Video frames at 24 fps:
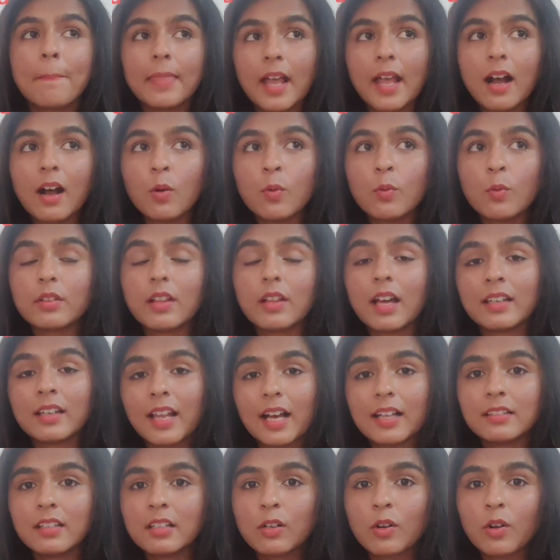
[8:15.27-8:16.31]
Now,
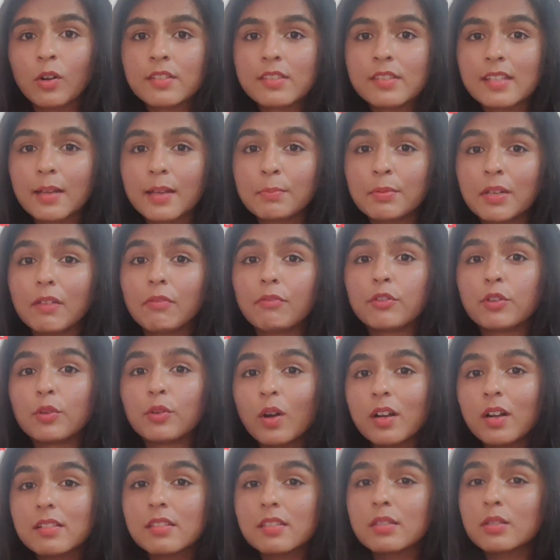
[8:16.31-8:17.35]
another concept, if
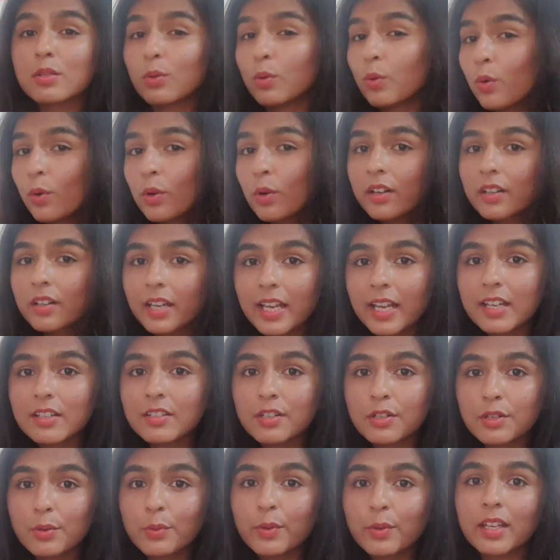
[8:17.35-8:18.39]
you are so great
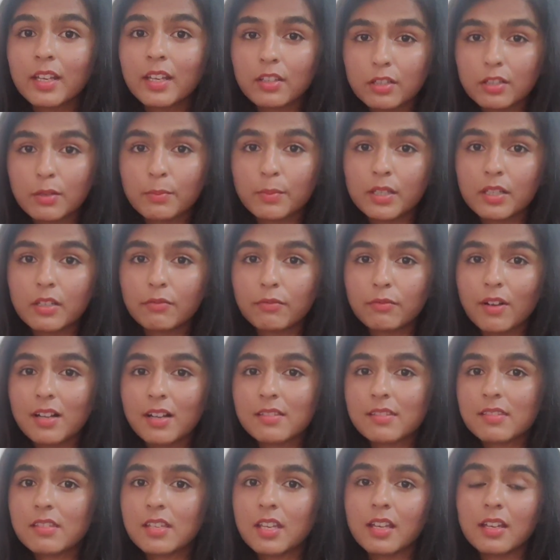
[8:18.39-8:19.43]
at doing intermittent
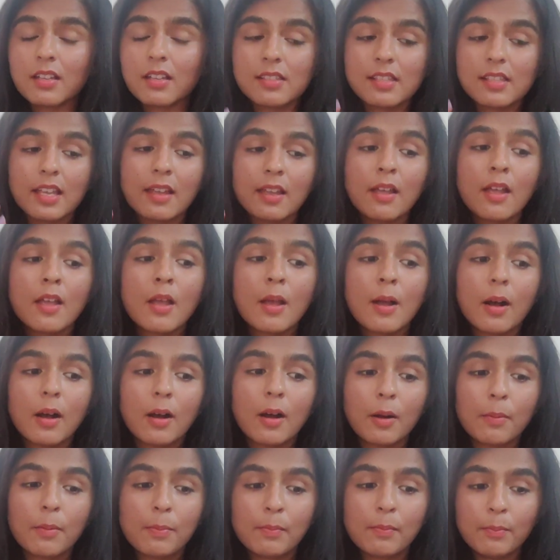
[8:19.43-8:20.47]
fasting, say
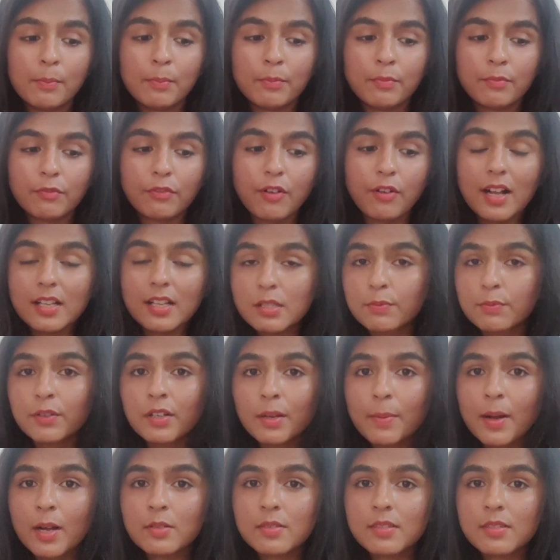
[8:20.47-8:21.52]
fast for
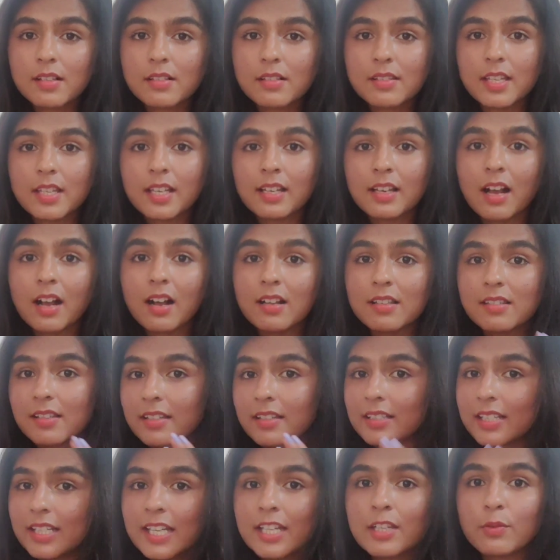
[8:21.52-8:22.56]
about 16 hours
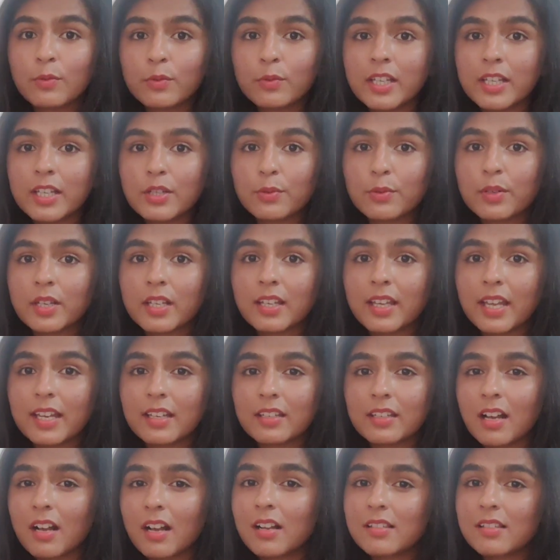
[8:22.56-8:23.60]
and eat only during
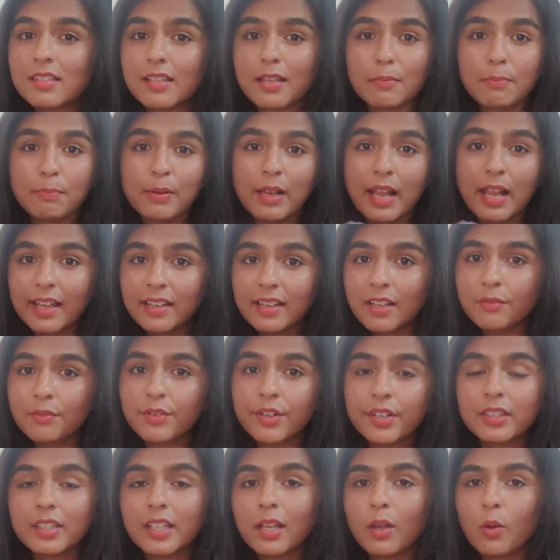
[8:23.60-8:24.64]
8 hours and plan
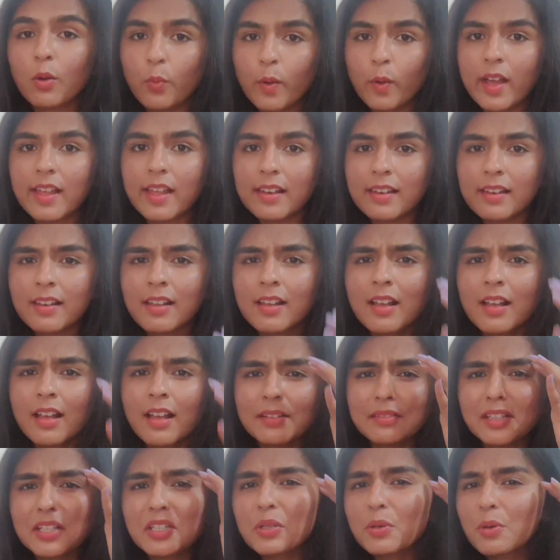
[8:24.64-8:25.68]
everything well,
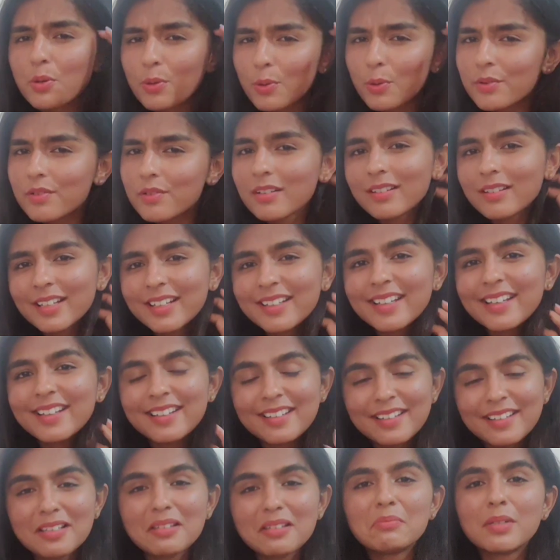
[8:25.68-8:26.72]
then you don't really need
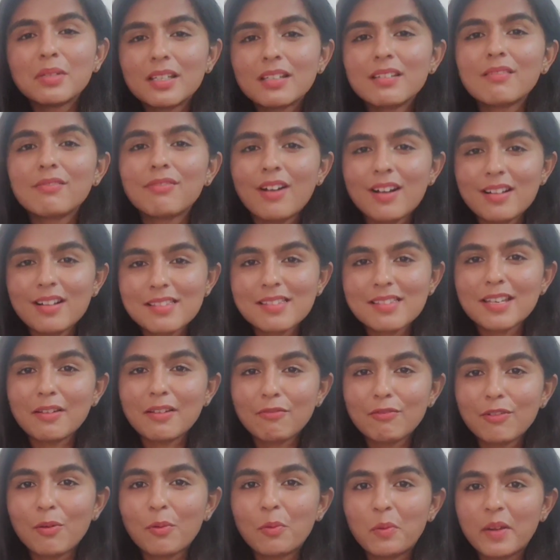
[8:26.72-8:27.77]
intermittent
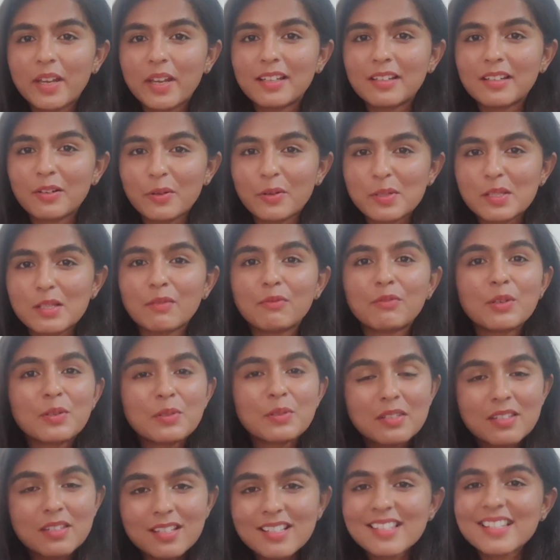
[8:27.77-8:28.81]
fasting for weight loss. If
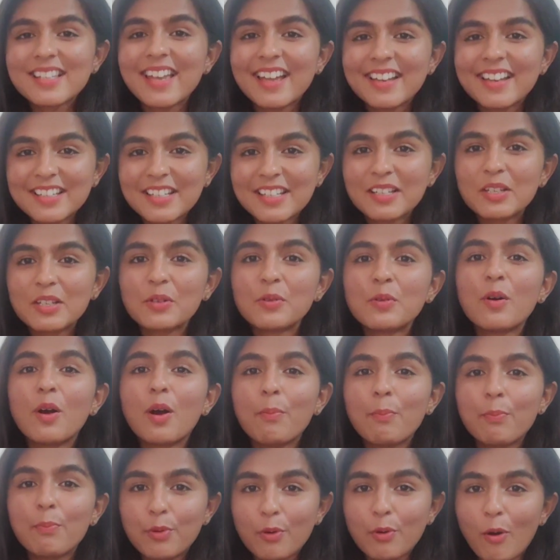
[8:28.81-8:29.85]
you just get into
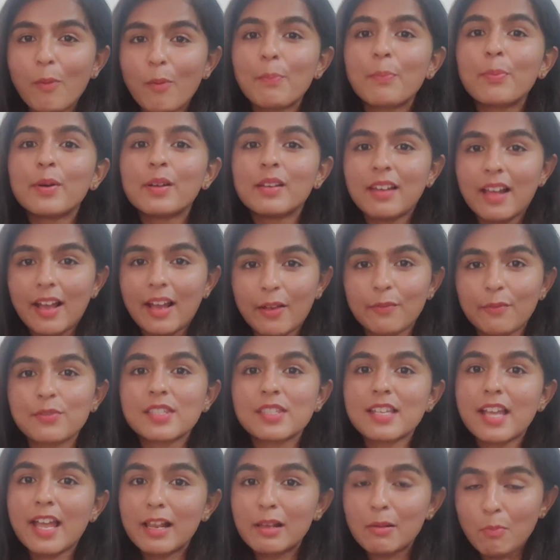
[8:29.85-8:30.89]
a proper
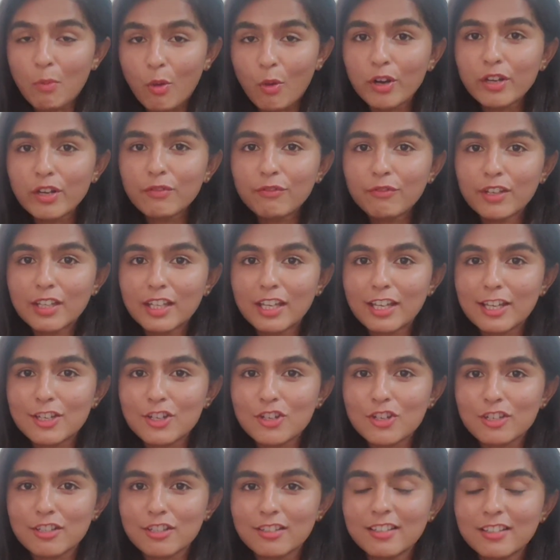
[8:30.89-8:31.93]
lifestyle
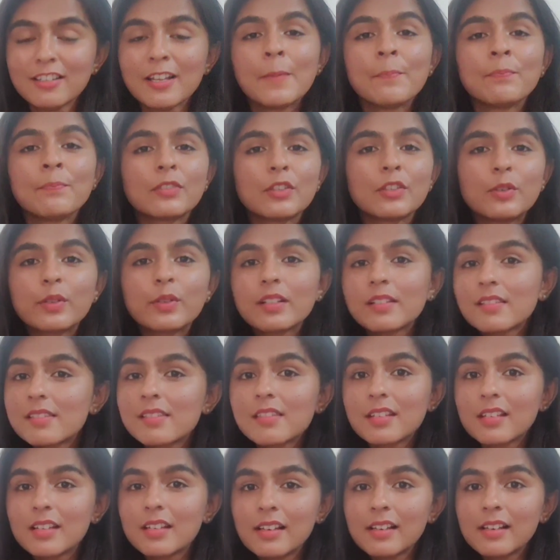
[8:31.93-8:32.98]
modification, you can
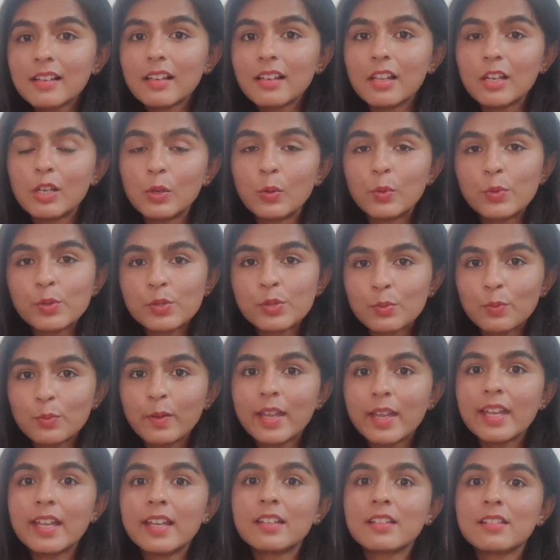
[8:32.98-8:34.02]
still lose
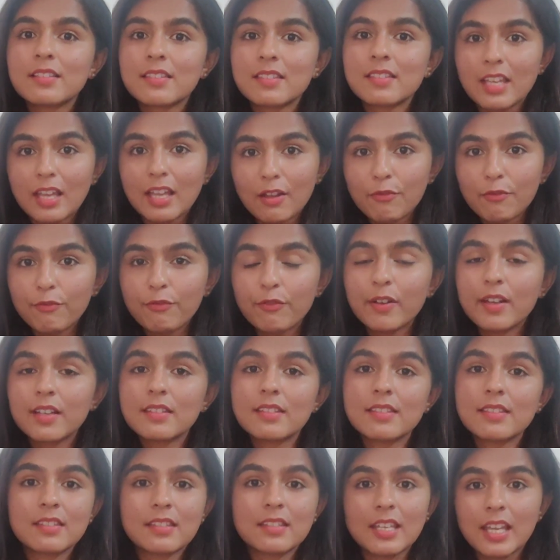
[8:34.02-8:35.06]
weight, stay
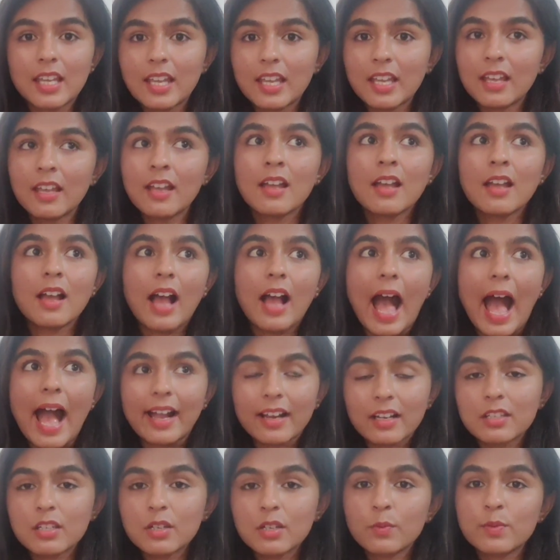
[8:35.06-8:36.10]
fit, stay
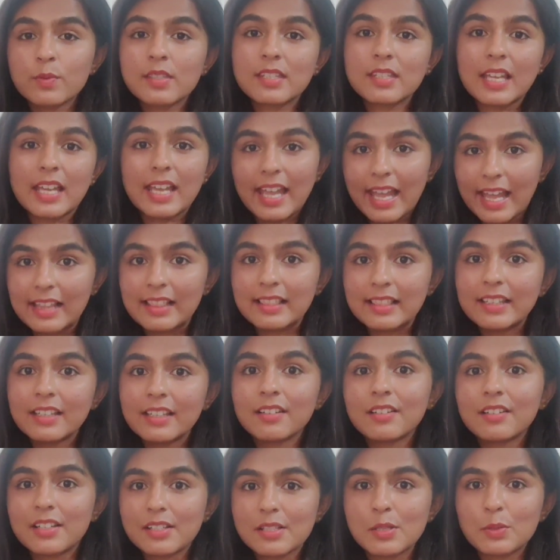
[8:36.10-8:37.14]
active, stay
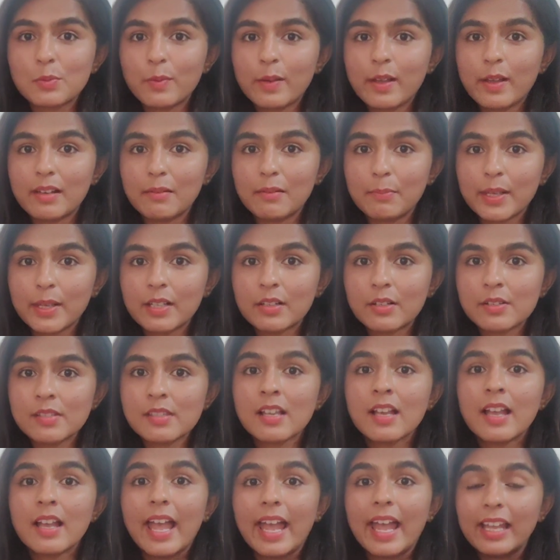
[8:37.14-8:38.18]
healthier as well,
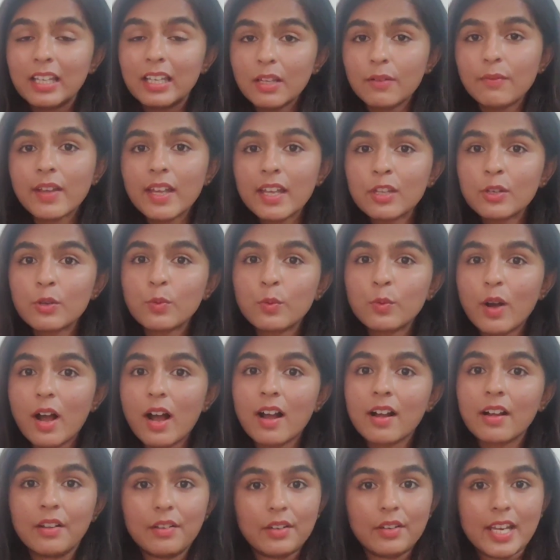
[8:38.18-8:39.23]
because anyway you
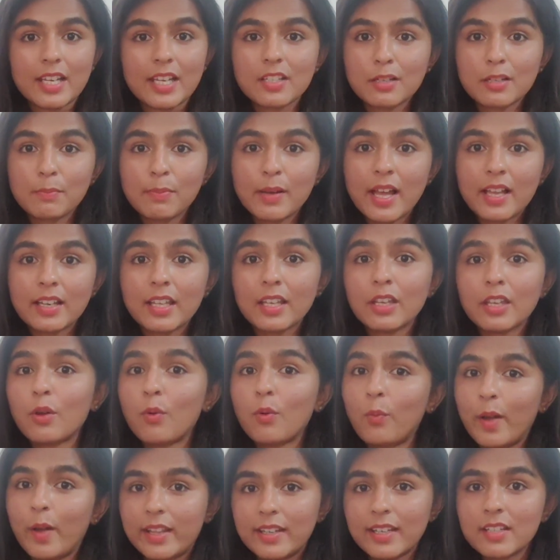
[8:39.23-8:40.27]
are great at planning,
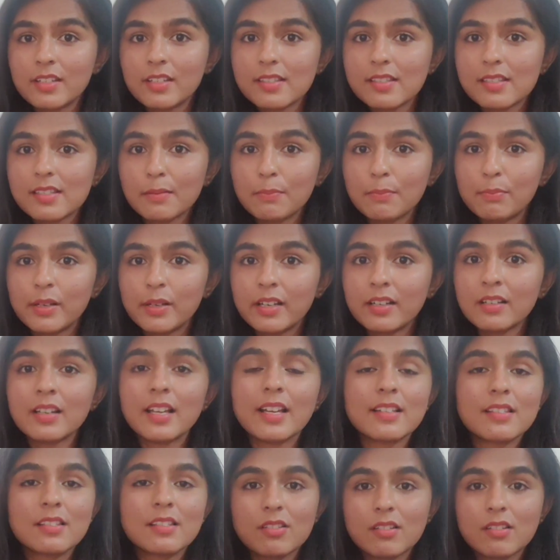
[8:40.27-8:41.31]
you're very disciplined.
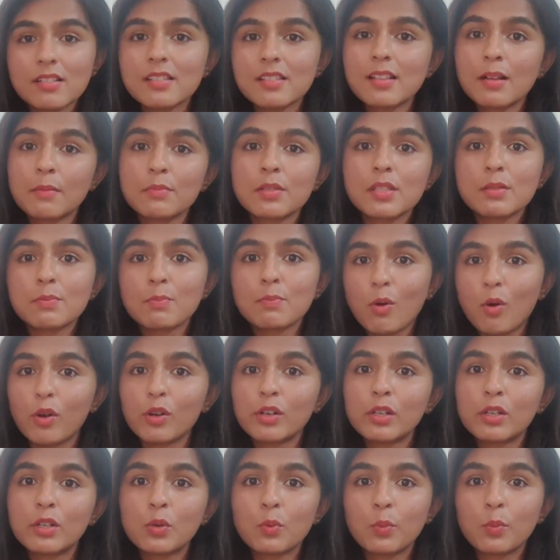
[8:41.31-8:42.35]
It's just some
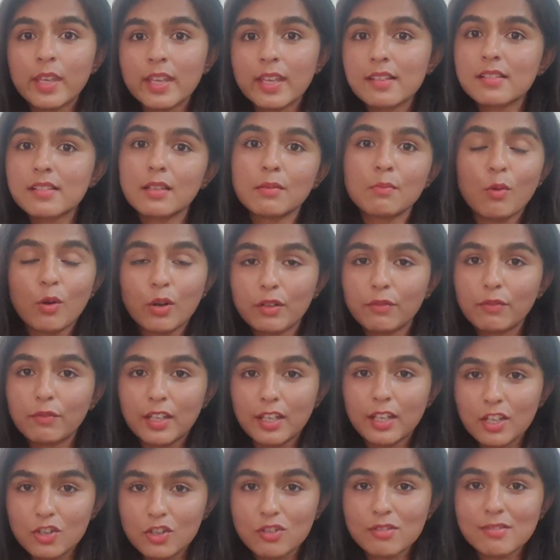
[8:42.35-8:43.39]
small tweaks and
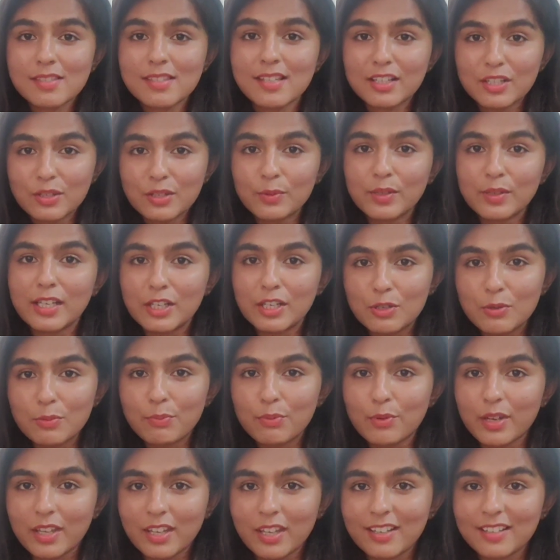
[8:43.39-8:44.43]
modifications that you need to
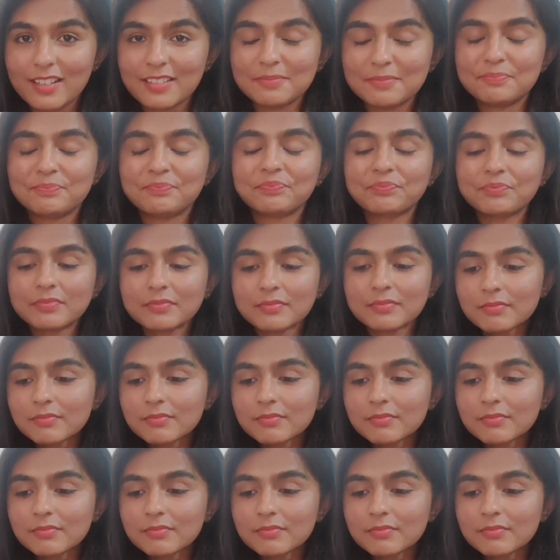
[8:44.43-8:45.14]
bring in.